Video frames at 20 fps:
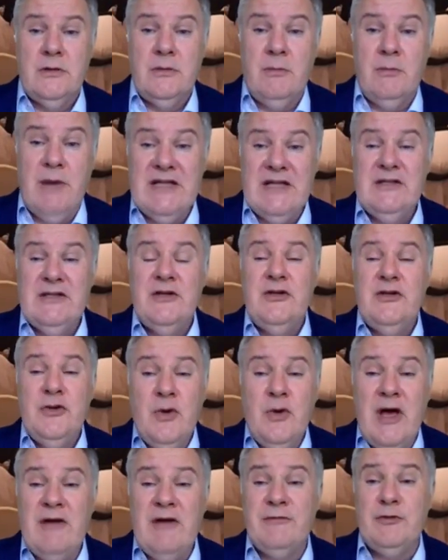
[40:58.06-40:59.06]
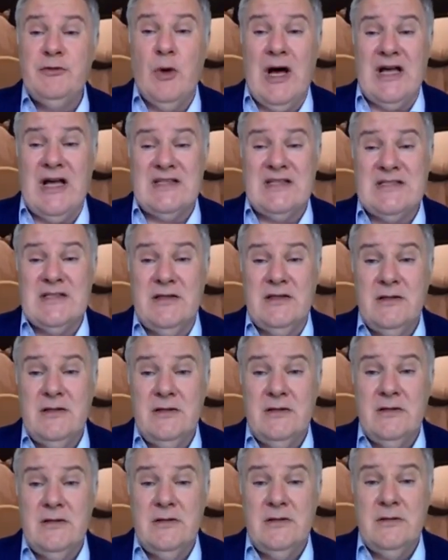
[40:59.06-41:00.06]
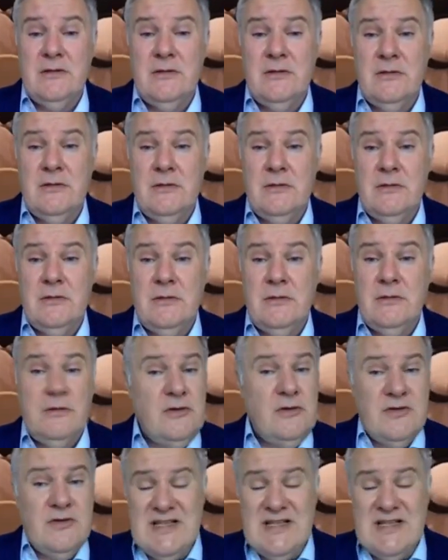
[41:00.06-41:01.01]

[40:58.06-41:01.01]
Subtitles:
But you have to ask. You know, it's